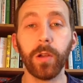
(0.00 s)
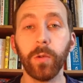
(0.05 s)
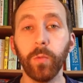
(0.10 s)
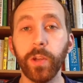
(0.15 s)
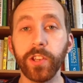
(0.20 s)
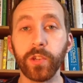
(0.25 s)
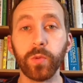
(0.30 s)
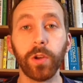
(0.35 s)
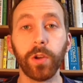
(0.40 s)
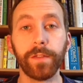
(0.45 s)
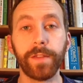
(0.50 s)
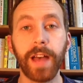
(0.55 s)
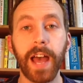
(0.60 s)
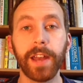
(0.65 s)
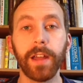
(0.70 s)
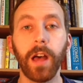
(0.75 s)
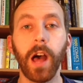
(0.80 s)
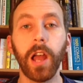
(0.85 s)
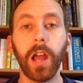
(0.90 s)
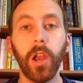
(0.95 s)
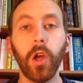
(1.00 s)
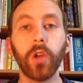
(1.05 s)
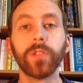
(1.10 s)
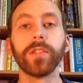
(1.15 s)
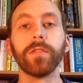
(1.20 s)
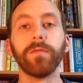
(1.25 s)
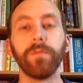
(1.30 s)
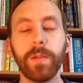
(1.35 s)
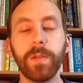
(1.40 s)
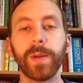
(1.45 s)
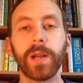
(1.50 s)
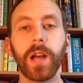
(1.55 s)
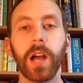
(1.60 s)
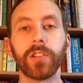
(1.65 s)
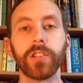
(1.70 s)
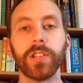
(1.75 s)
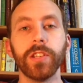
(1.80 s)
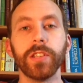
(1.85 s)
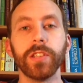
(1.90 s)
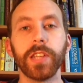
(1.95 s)
which would have had a lot of
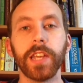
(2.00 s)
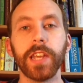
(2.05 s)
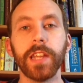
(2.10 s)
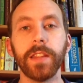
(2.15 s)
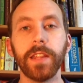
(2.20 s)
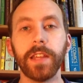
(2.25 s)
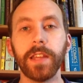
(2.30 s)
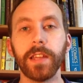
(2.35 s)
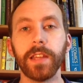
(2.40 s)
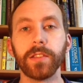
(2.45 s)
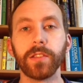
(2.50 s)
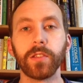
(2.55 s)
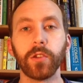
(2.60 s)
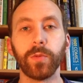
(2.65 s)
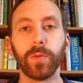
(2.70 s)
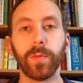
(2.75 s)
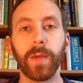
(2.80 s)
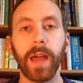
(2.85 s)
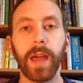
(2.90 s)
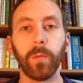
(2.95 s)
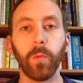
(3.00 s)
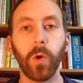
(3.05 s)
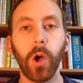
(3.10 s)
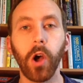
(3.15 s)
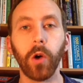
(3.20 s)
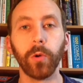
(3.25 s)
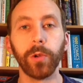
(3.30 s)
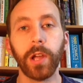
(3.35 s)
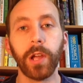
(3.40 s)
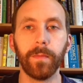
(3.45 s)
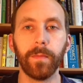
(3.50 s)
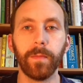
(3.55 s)
repercussions in the Superman world,